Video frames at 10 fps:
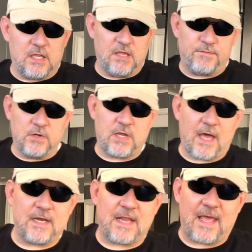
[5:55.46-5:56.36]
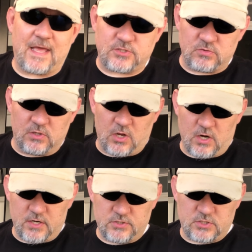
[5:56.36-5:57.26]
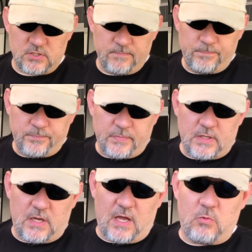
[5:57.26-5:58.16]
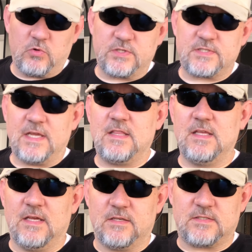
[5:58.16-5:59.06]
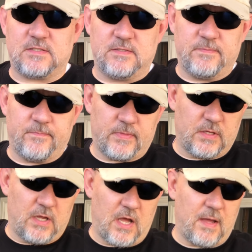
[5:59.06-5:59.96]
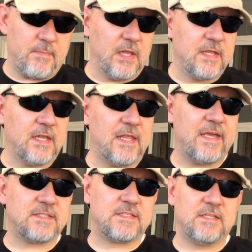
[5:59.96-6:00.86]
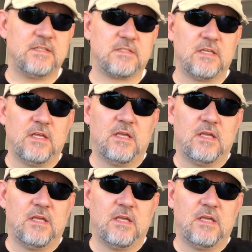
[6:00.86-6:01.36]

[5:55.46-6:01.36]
If you got an extra large, I would say this. I'm a little hesitant